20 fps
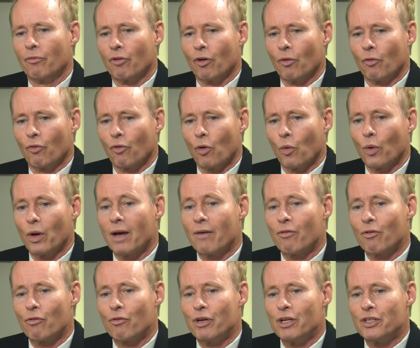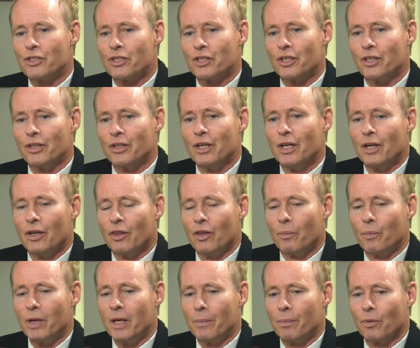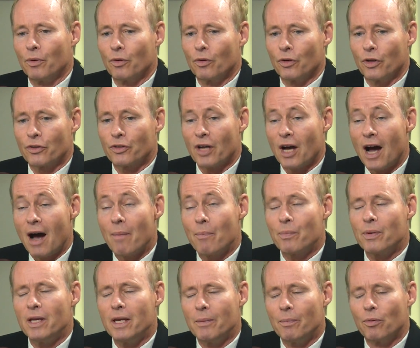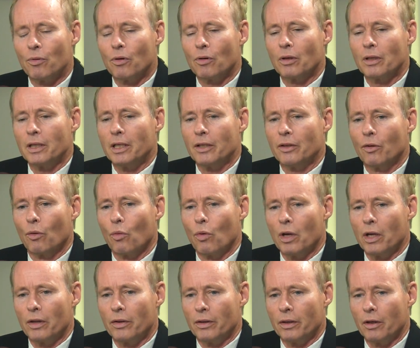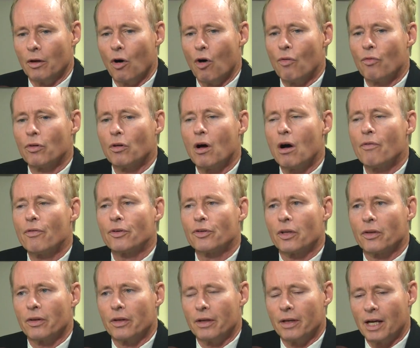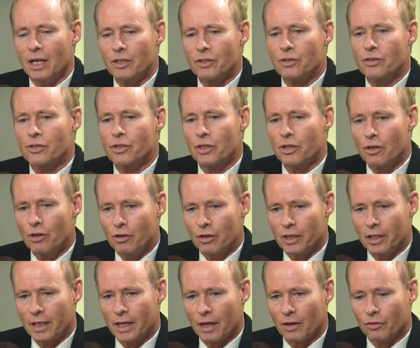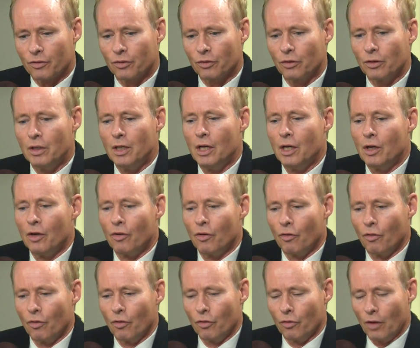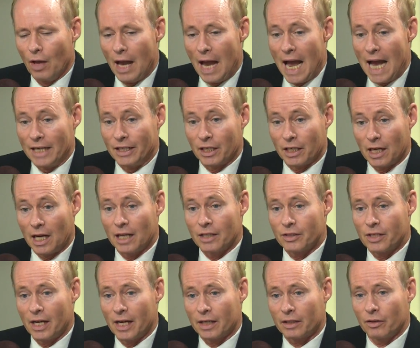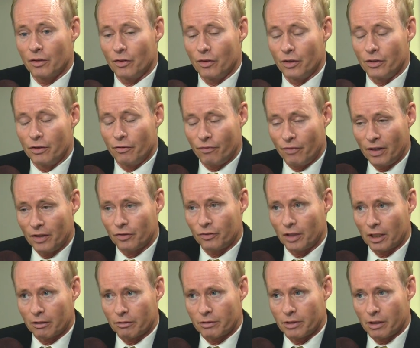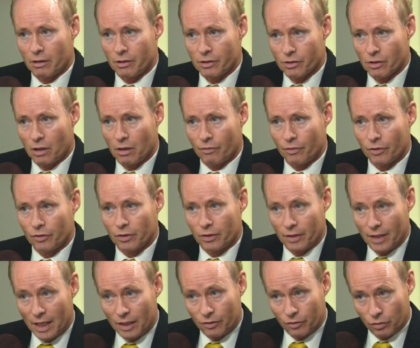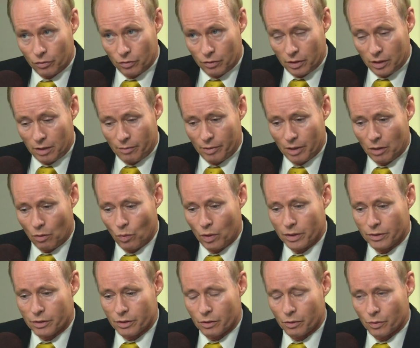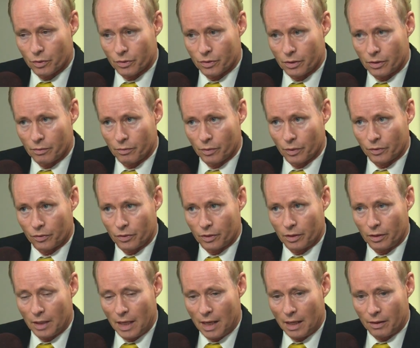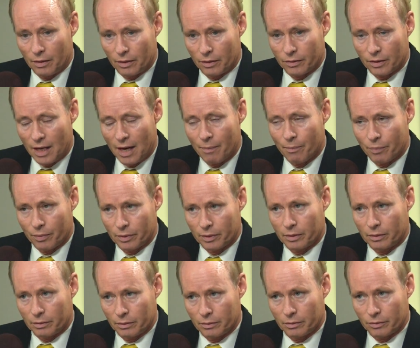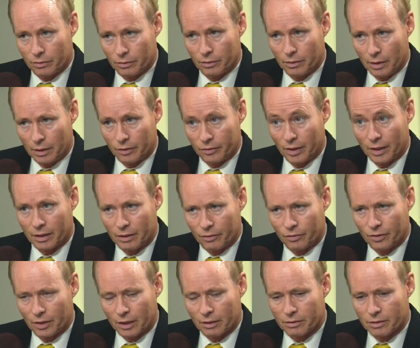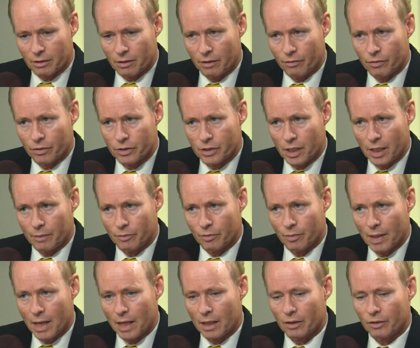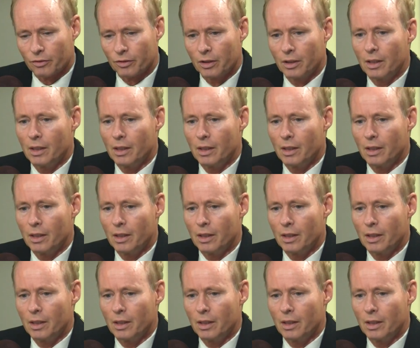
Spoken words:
for whatever reason, the top people in the Oval Office and the National Security Council had to contact the Defense Secretary's office, and that's who the email went to, was the top executive secretary for James Mattis.